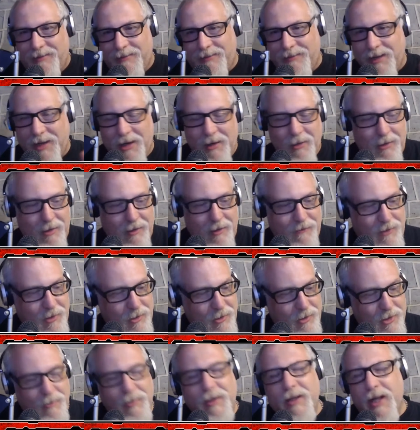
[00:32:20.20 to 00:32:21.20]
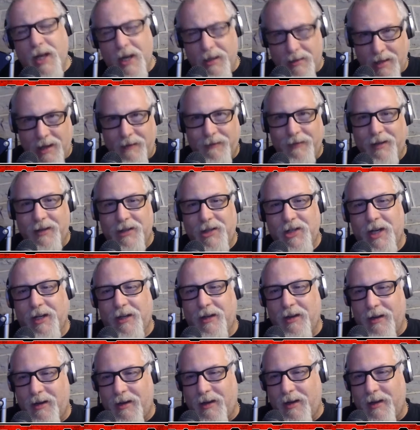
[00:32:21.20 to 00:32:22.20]
you know, confusion. But yeah, definitely check
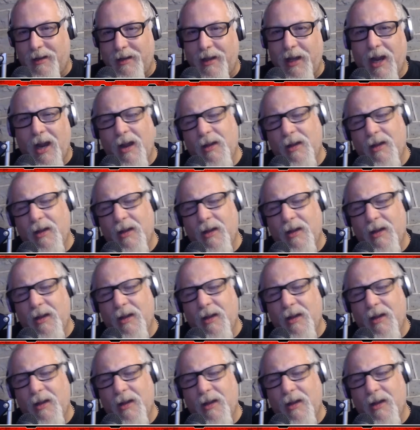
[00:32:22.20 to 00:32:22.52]
our thing out.